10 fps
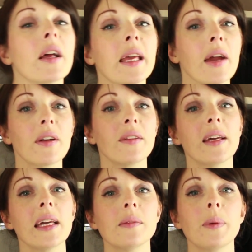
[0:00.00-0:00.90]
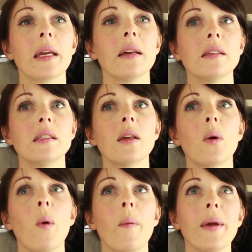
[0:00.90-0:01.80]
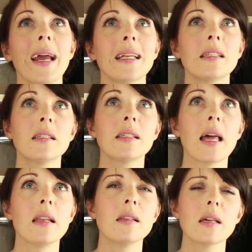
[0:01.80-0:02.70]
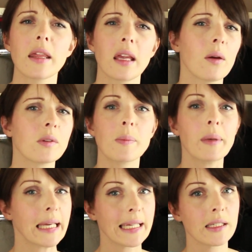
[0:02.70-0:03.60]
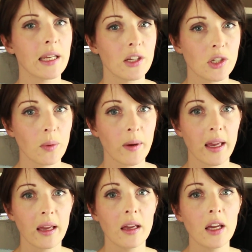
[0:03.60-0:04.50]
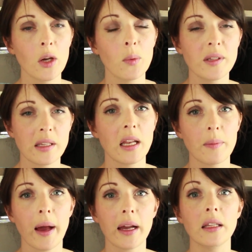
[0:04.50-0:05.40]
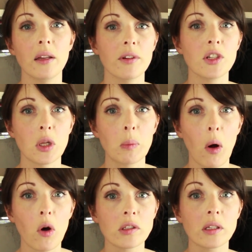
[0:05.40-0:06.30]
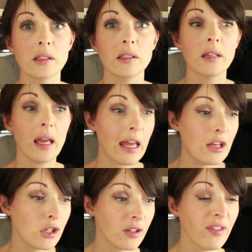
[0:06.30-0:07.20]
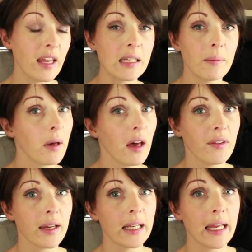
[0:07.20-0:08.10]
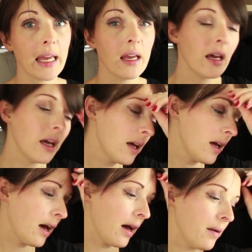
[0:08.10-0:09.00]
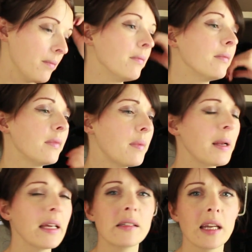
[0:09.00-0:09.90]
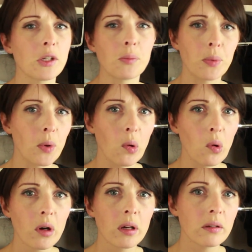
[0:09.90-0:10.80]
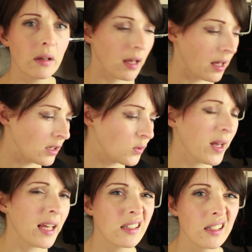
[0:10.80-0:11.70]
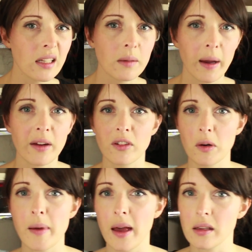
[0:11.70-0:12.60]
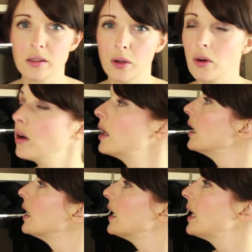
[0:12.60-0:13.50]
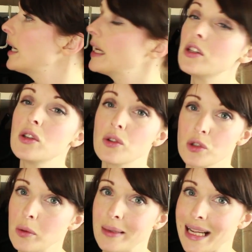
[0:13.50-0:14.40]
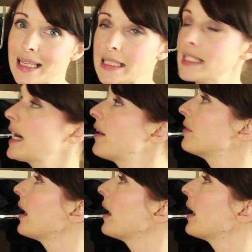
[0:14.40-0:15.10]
going to get rid of it is because when we had to send, I think it was a PlayStation away, we sent it back in the original box because it just fitted in perfectly. PlayStation broke and we had to send it back for repair, so it does come in handy to have